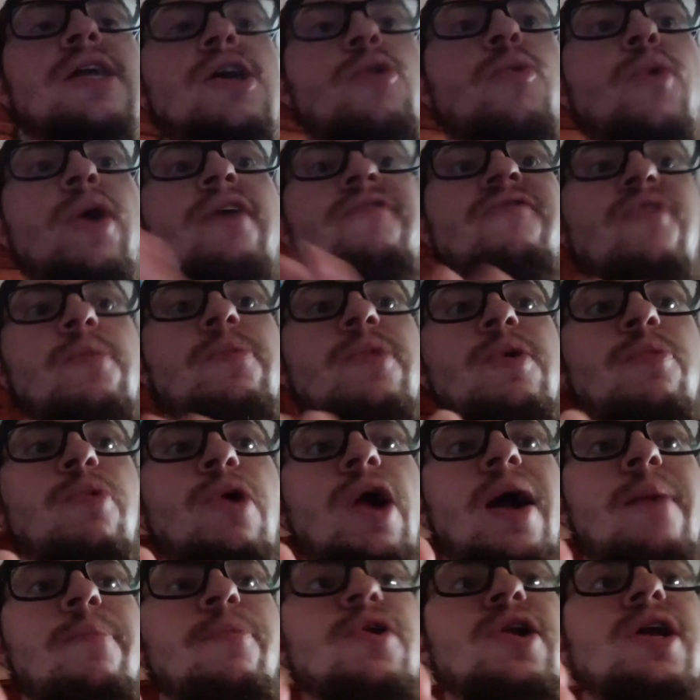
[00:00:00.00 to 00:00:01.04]
away from the
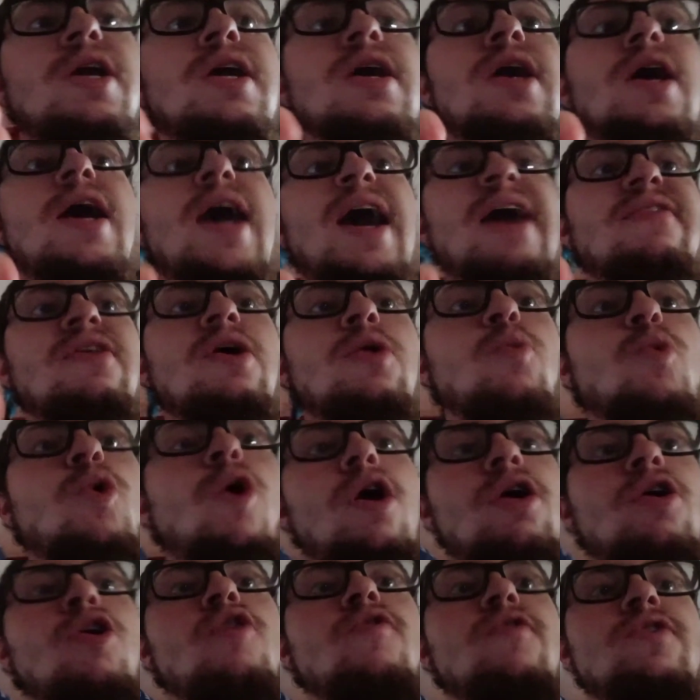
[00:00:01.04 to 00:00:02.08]
property and then
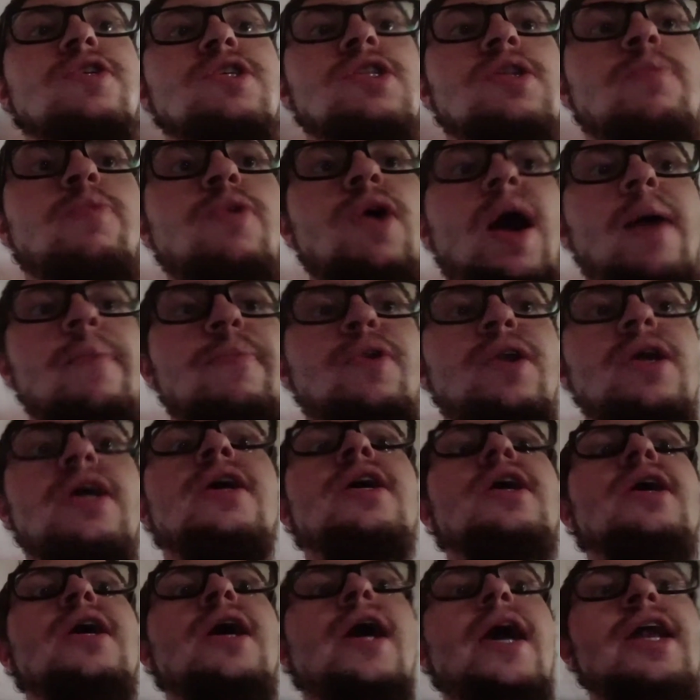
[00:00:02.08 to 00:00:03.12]
walk over to the property
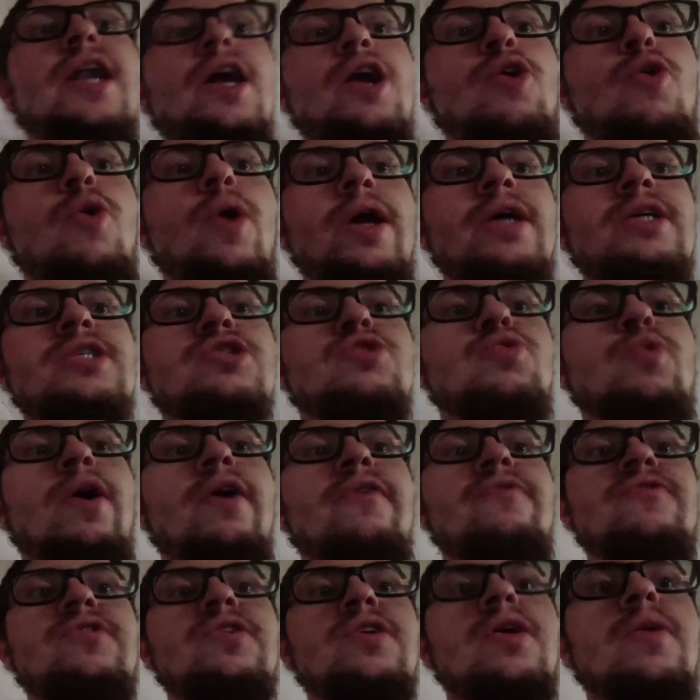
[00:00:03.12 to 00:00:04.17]
in a quick,
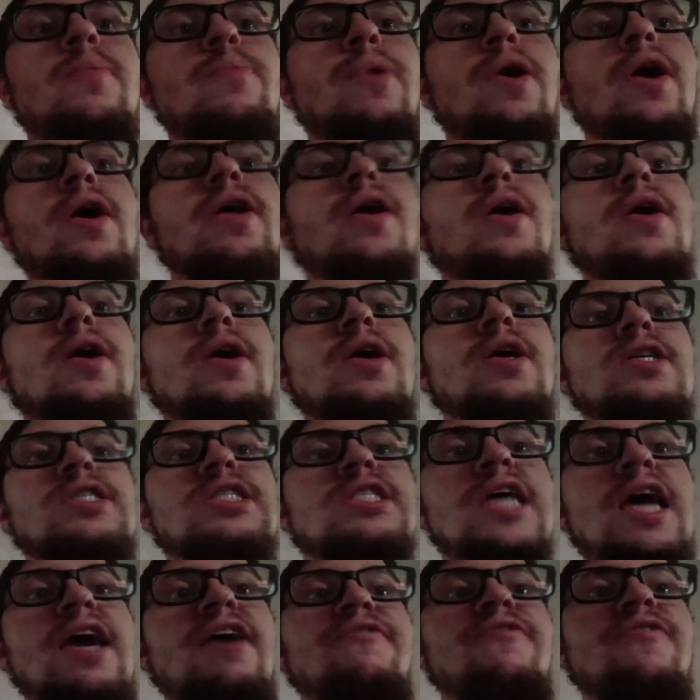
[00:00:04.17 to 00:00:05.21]
swift, but
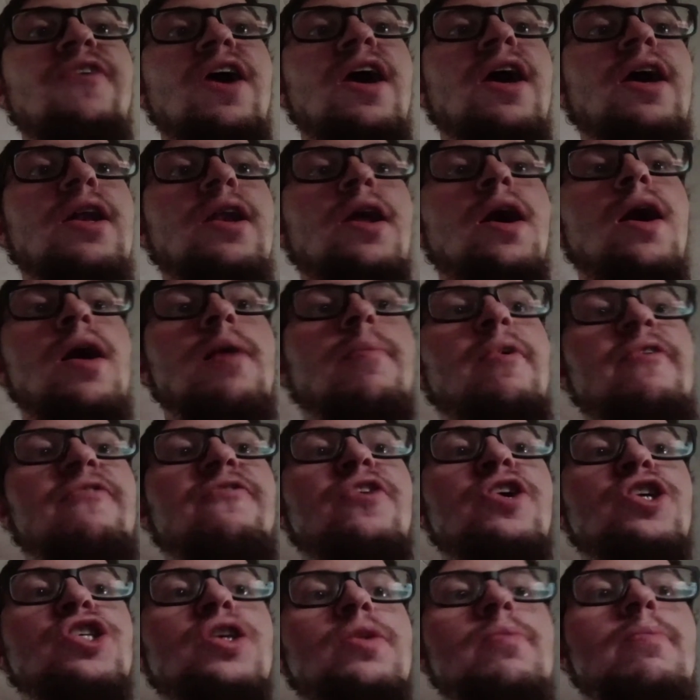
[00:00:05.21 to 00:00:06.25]
safe and
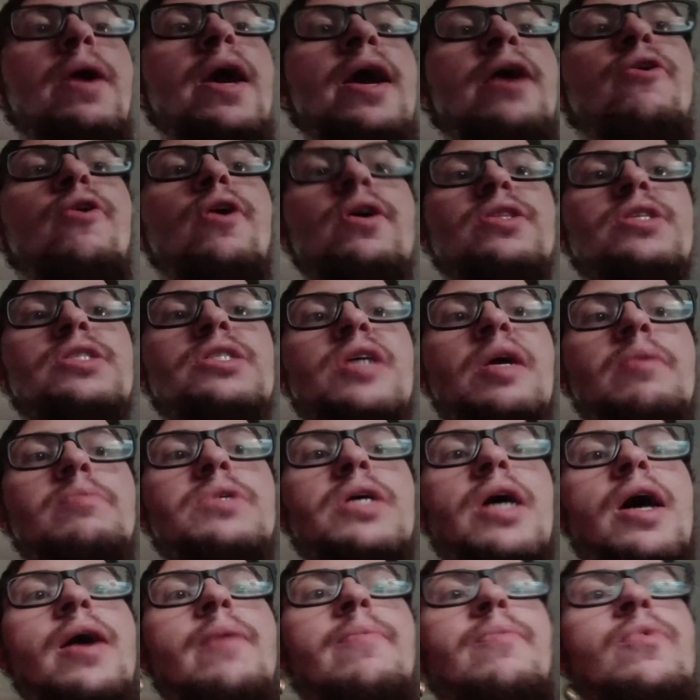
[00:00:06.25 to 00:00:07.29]
efficient manner at the same
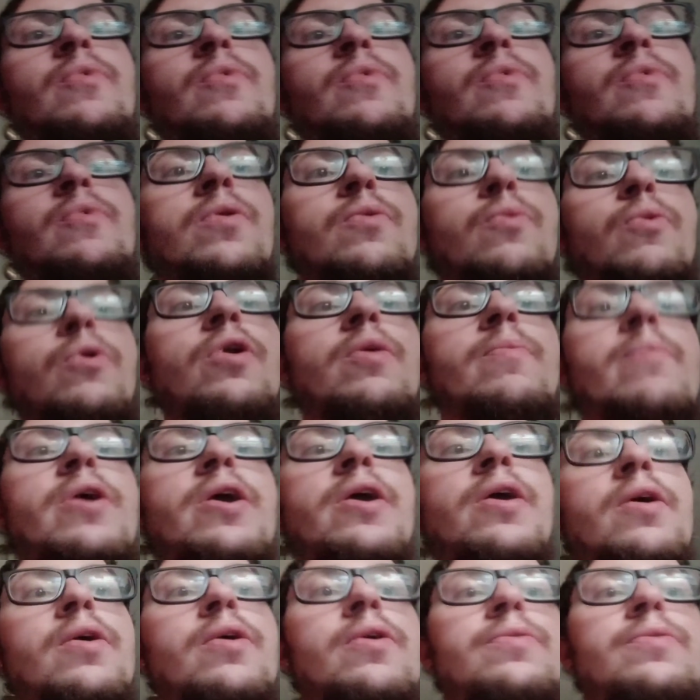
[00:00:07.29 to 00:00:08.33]
time. Word of me.